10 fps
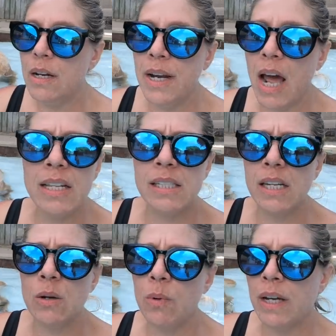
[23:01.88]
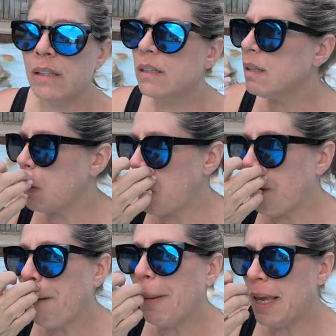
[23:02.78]
No, not a single one.
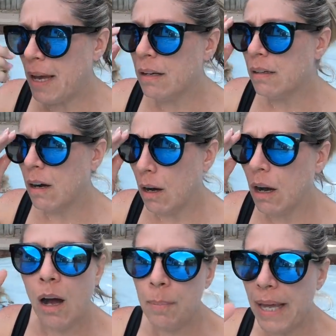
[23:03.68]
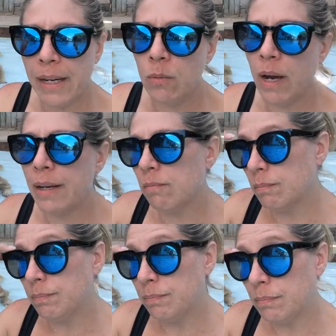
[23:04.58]
Yeah. yeah. all black little, and white.
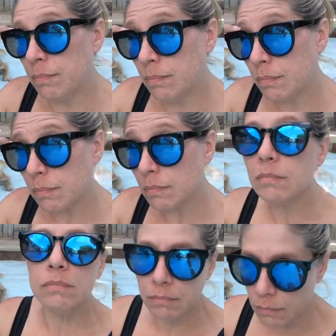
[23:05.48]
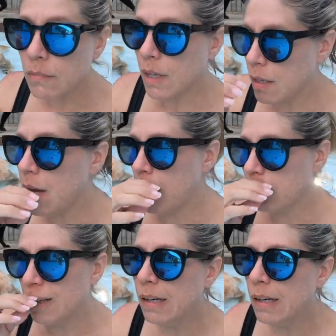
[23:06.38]
Little patch of white on them. Yeah.